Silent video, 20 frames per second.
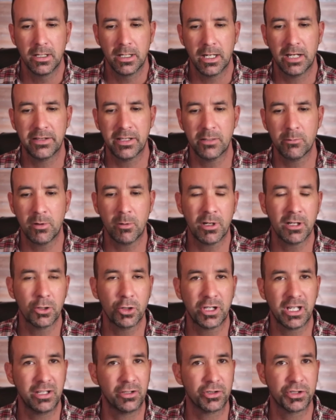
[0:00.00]
And then we want to
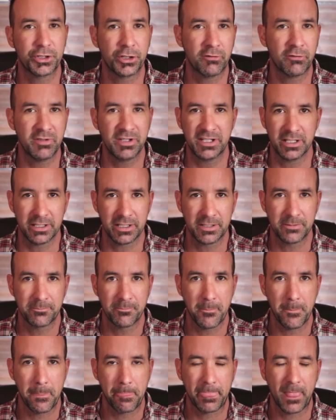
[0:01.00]
look at your services.
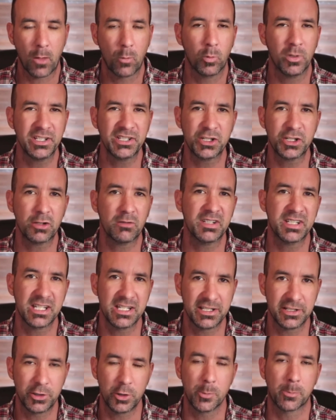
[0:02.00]
What
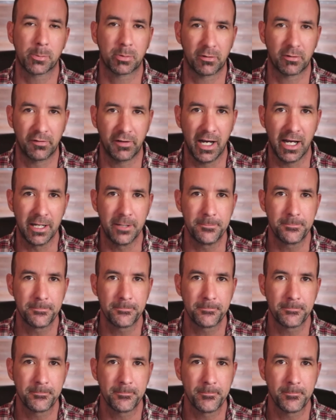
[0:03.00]
services do you provide,
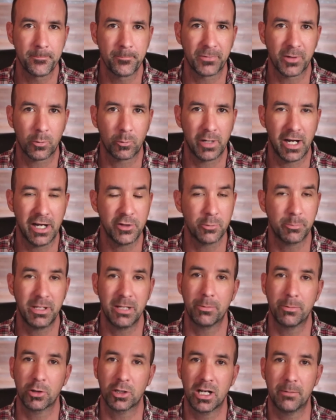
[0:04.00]
right? Do
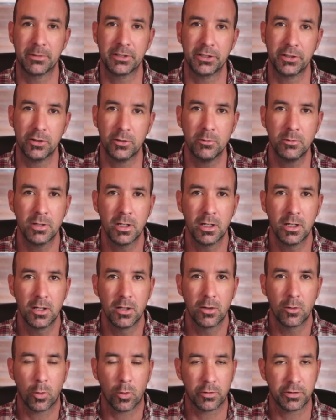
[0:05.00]
people come to you
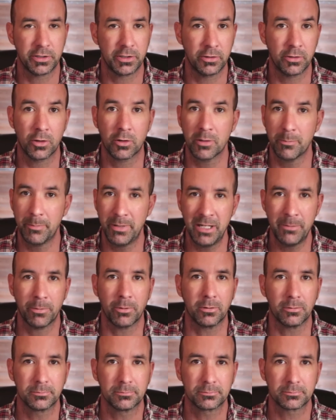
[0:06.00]
or do you go to people,
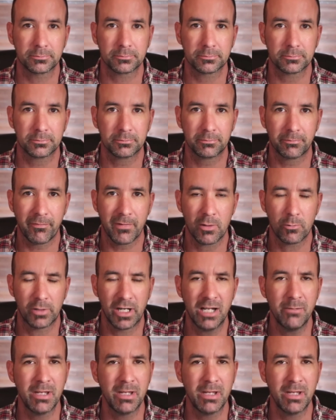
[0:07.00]
right?